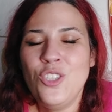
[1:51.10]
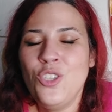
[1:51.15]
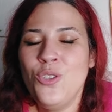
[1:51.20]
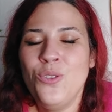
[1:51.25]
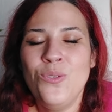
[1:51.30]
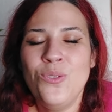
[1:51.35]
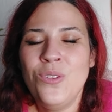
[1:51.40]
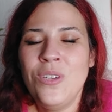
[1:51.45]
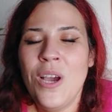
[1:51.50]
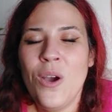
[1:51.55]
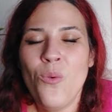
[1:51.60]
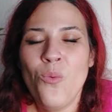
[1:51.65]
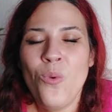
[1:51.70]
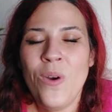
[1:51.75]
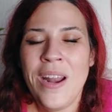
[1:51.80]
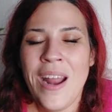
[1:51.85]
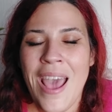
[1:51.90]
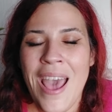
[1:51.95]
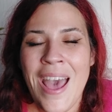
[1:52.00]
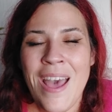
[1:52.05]
tune
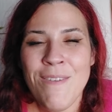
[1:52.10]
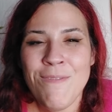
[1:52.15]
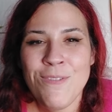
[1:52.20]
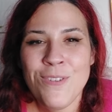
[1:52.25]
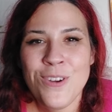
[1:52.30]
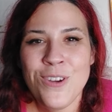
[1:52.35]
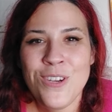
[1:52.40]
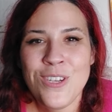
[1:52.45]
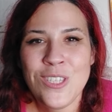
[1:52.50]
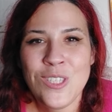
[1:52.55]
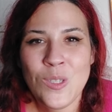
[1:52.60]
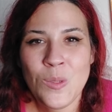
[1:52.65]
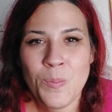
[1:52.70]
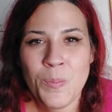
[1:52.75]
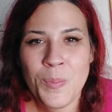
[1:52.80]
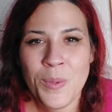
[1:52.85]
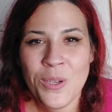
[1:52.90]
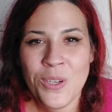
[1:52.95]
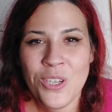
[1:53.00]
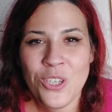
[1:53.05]
whatever
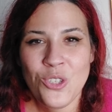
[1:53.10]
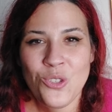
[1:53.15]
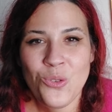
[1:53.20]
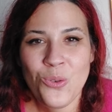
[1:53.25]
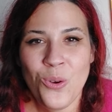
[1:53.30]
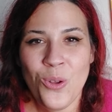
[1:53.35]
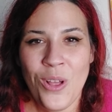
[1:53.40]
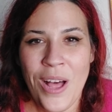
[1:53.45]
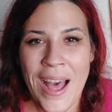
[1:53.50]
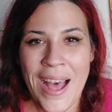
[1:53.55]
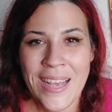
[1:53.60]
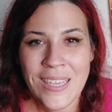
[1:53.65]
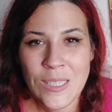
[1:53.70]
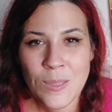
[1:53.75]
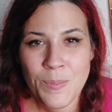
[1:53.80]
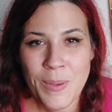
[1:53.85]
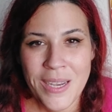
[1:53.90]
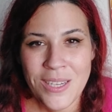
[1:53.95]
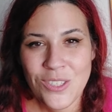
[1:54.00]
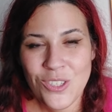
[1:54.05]
spiritual
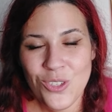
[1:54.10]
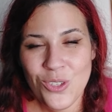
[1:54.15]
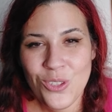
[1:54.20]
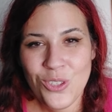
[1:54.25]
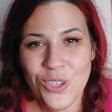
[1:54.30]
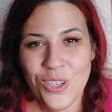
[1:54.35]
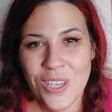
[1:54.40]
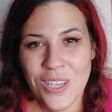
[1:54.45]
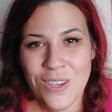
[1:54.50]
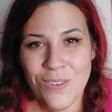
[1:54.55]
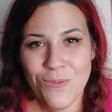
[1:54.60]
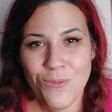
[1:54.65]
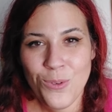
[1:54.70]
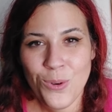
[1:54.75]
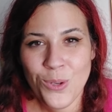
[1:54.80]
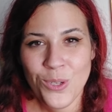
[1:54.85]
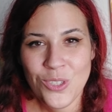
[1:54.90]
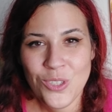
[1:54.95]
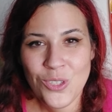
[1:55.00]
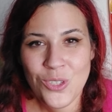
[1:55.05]
aspect you're looking
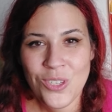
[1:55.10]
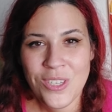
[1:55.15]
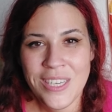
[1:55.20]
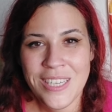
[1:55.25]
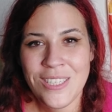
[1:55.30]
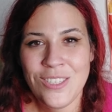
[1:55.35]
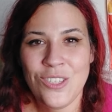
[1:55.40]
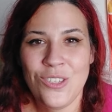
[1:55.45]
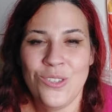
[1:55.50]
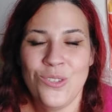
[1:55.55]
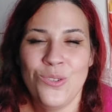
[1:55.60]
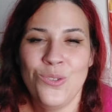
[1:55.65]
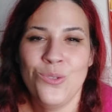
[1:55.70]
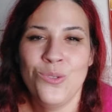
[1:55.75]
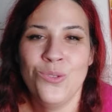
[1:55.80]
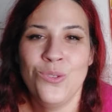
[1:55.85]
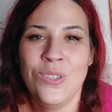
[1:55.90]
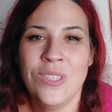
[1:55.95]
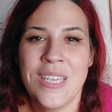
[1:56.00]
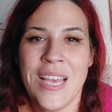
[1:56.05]
for. to. You get to
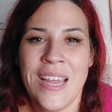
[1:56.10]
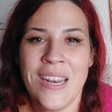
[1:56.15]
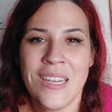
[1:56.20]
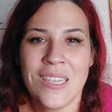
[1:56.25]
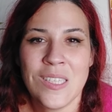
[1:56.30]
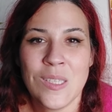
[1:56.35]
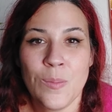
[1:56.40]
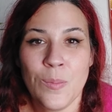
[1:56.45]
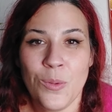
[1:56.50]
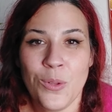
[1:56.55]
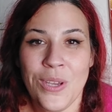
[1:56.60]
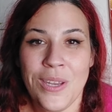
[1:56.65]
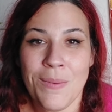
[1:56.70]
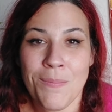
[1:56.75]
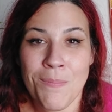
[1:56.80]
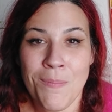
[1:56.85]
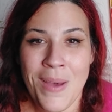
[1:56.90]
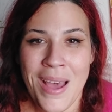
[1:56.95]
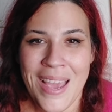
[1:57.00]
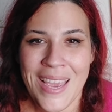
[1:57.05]
use and exploit
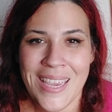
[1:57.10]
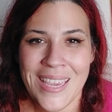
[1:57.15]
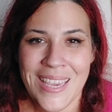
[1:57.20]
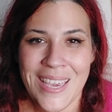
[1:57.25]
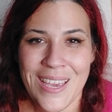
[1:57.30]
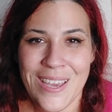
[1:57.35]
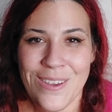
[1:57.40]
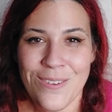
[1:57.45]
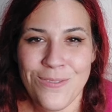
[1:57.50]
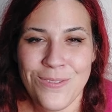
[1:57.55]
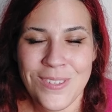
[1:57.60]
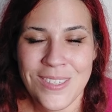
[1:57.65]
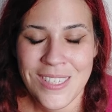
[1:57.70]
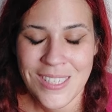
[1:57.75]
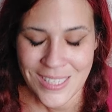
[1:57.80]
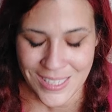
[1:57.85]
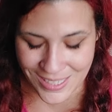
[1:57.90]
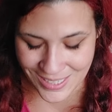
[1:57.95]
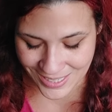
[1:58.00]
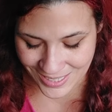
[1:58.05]
my
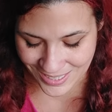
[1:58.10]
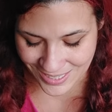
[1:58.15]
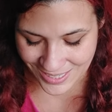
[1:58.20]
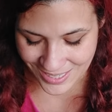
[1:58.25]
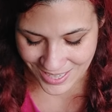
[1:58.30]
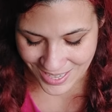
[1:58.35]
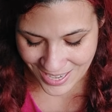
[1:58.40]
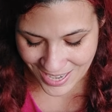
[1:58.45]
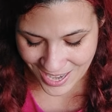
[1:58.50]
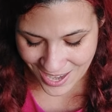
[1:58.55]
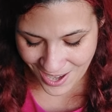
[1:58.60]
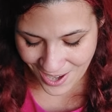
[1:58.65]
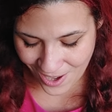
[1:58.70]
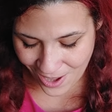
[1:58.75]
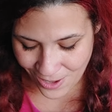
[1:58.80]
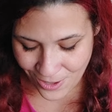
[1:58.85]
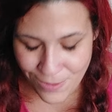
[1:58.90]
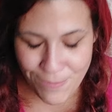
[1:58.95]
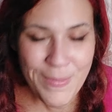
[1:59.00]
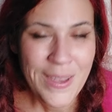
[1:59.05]
gifts,
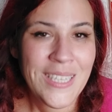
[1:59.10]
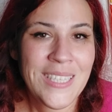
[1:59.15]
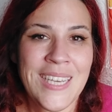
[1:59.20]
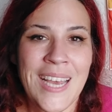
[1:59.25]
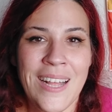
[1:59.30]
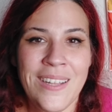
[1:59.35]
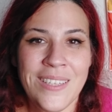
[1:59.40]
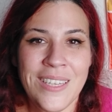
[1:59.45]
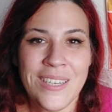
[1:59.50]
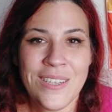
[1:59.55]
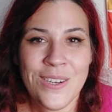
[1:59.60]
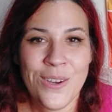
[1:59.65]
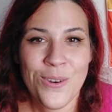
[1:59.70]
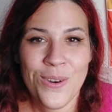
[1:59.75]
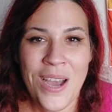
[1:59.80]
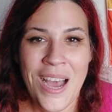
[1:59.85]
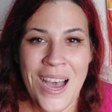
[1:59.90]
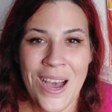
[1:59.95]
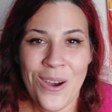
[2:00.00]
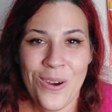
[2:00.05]
all of my talent, know
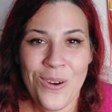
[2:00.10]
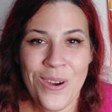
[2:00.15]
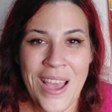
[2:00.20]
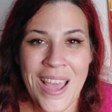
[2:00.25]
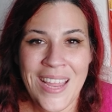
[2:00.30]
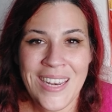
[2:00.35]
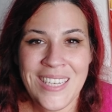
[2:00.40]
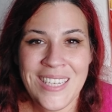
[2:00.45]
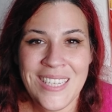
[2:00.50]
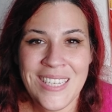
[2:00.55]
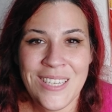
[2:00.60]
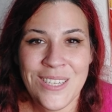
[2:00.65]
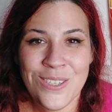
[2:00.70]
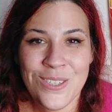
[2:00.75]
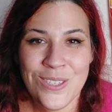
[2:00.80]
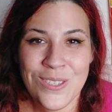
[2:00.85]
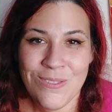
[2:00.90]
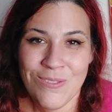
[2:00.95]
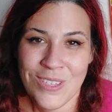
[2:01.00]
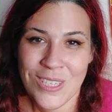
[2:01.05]
how, and
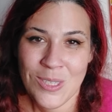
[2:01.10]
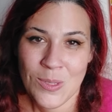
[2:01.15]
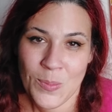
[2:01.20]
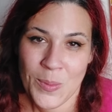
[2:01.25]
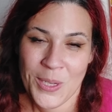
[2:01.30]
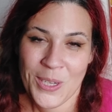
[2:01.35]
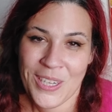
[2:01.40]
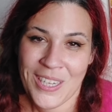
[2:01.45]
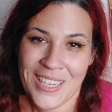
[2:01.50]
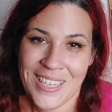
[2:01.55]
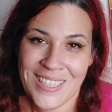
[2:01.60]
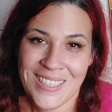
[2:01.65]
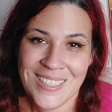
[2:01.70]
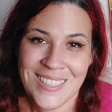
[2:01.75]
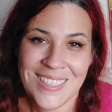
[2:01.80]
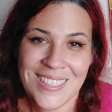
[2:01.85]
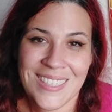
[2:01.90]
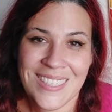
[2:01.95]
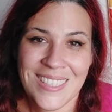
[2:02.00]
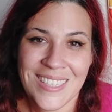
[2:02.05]
years of
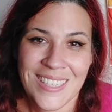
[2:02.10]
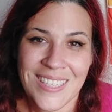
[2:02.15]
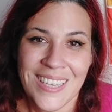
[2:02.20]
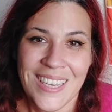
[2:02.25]
experience.